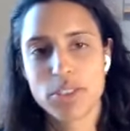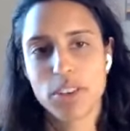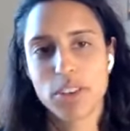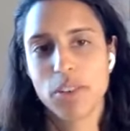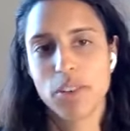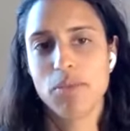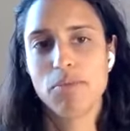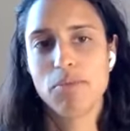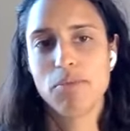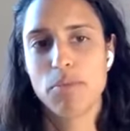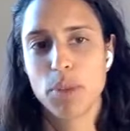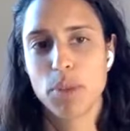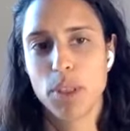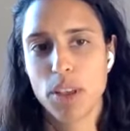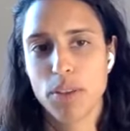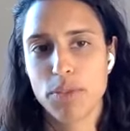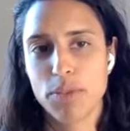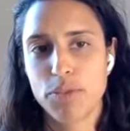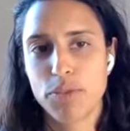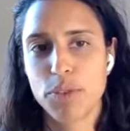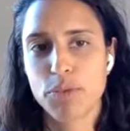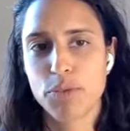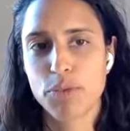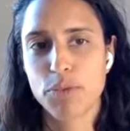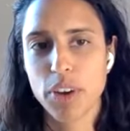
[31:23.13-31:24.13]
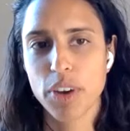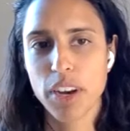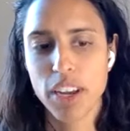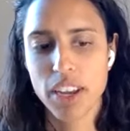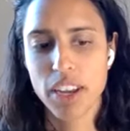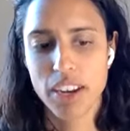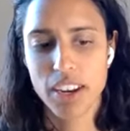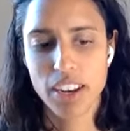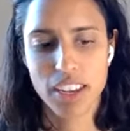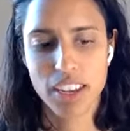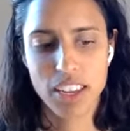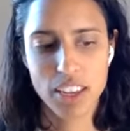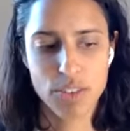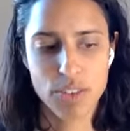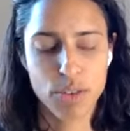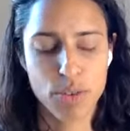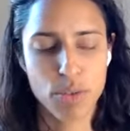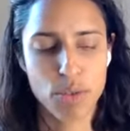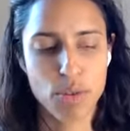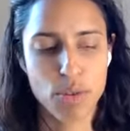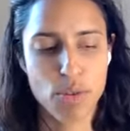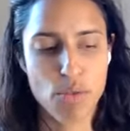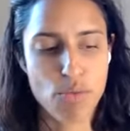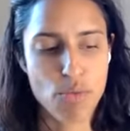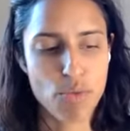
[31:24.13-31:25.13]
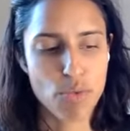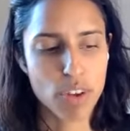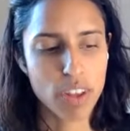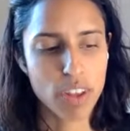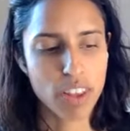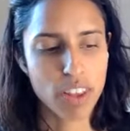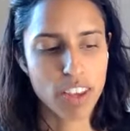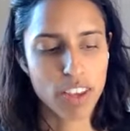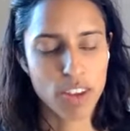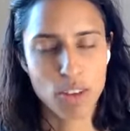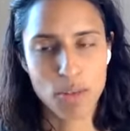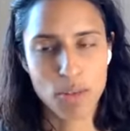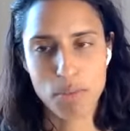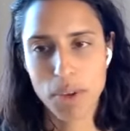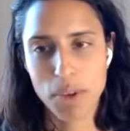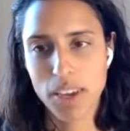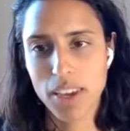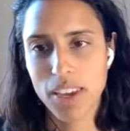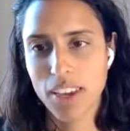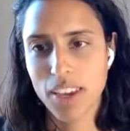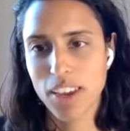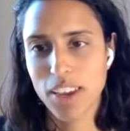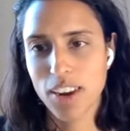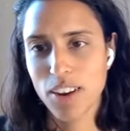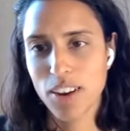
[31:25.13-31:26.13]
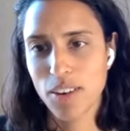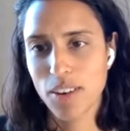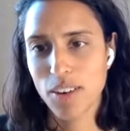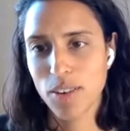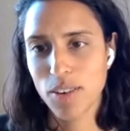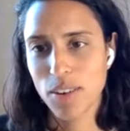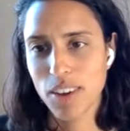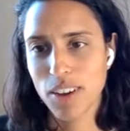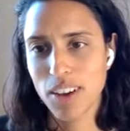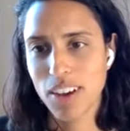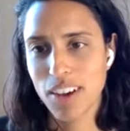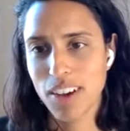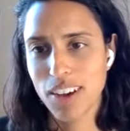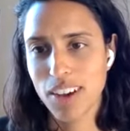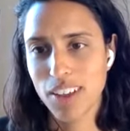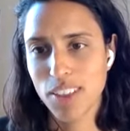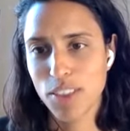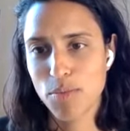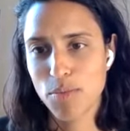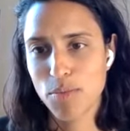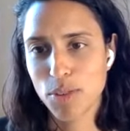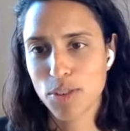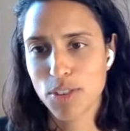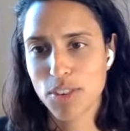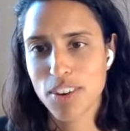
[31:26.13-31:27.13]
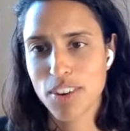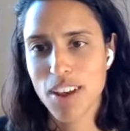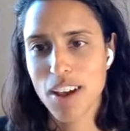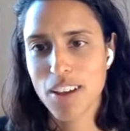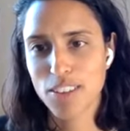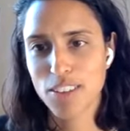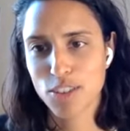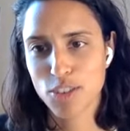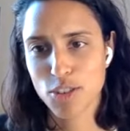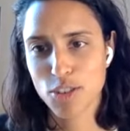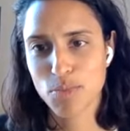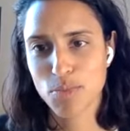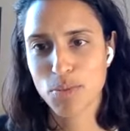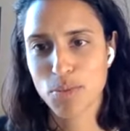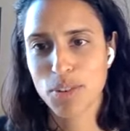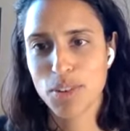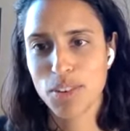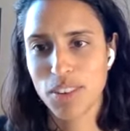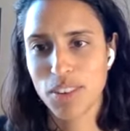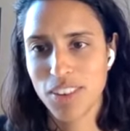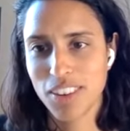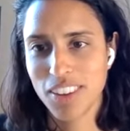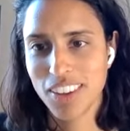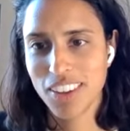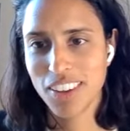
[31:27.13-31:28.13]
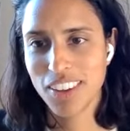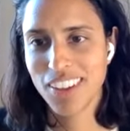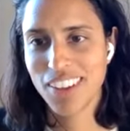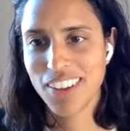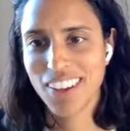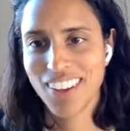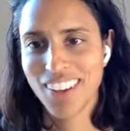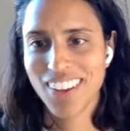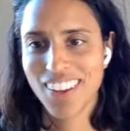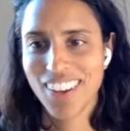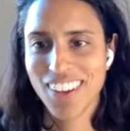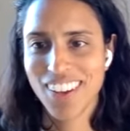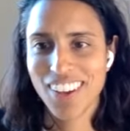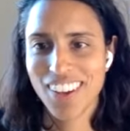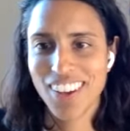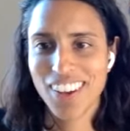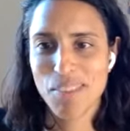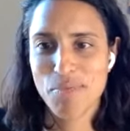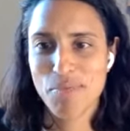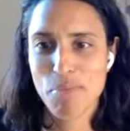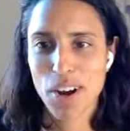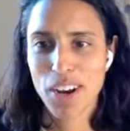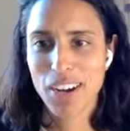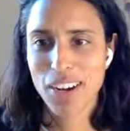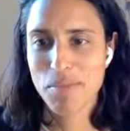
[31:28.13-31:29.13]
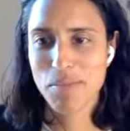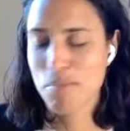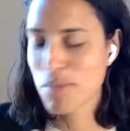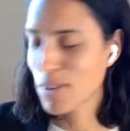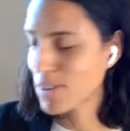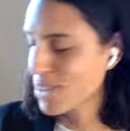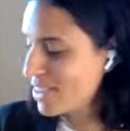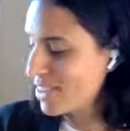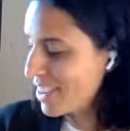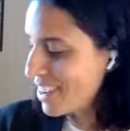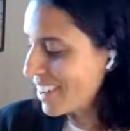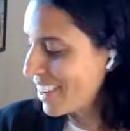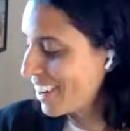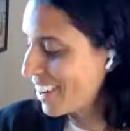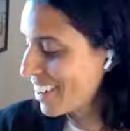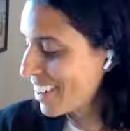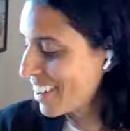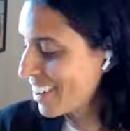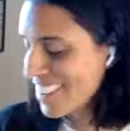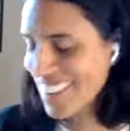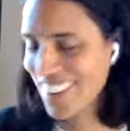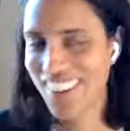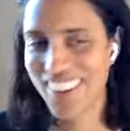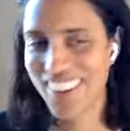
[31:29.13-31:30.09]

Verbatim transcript: So would love if you read it. It gives you a really, you'll be, you know, uh, the most knowledgeable uh, pregnant person there.